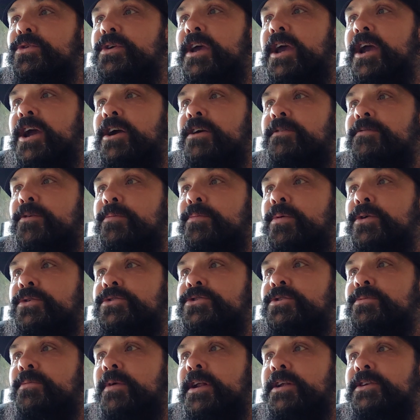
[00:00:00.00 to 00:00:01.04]
care for
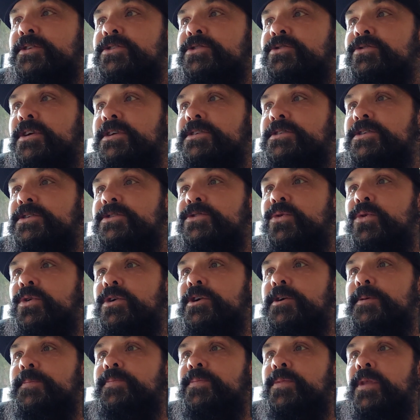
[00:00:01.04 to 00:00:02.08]
post-traumatic stress
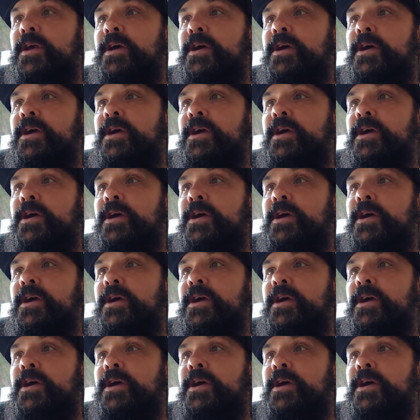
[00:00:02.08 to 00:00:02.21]
disorder,